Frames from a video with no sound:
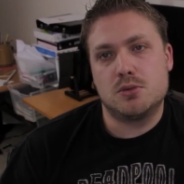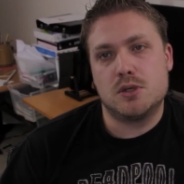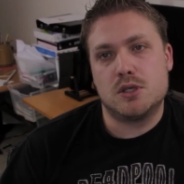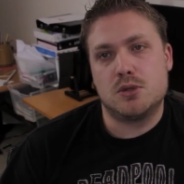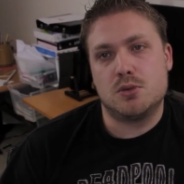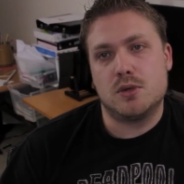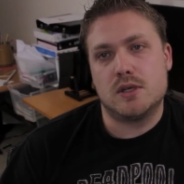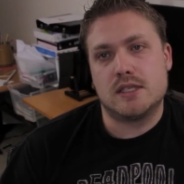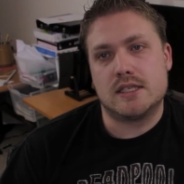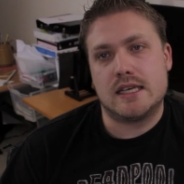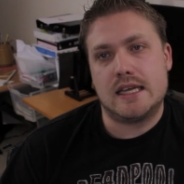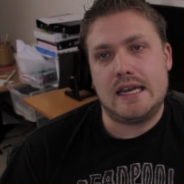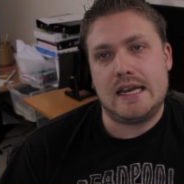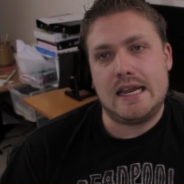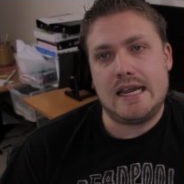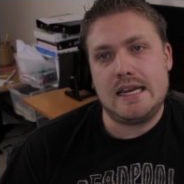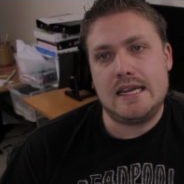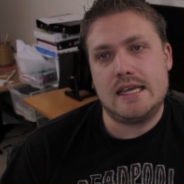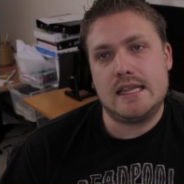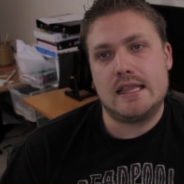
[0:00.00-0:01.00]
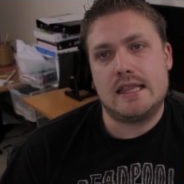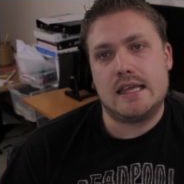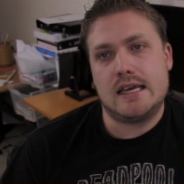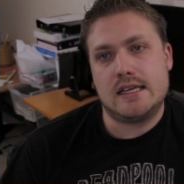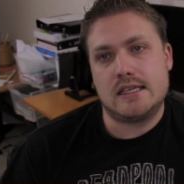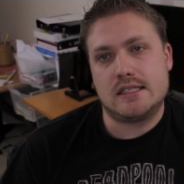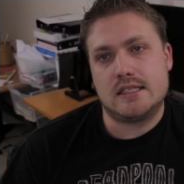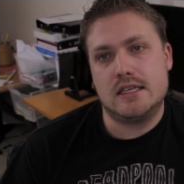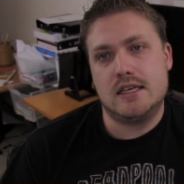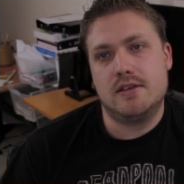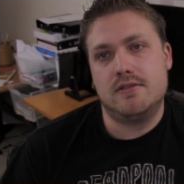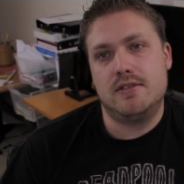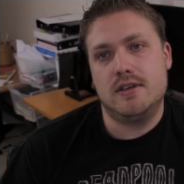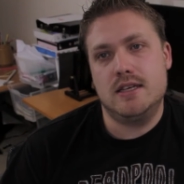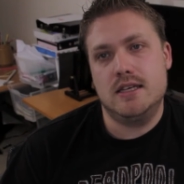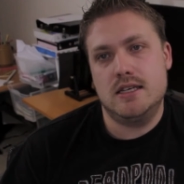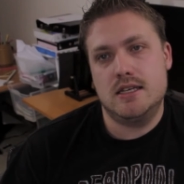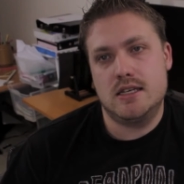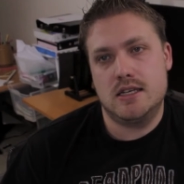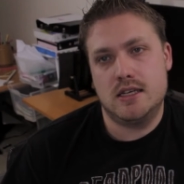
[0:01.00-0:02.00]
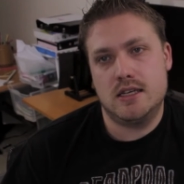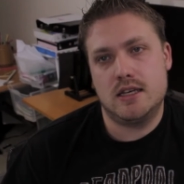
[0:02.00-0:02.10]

which was Canadian Thanksgiving,